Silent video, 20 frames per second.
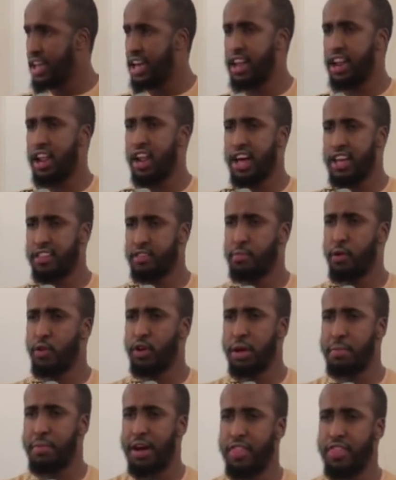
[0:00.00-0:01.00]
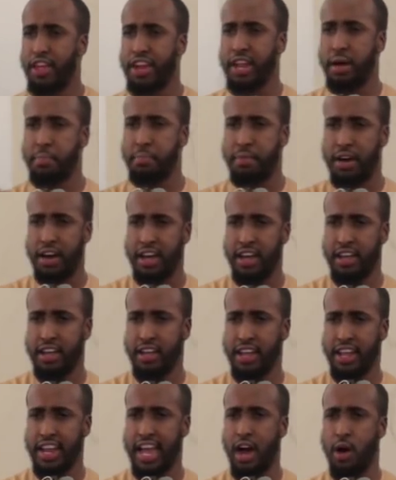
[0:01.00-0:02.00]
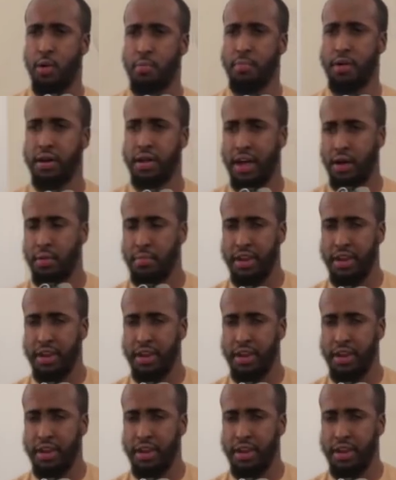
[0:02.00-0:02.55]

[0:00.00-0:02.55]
and Allah spoke about the number and how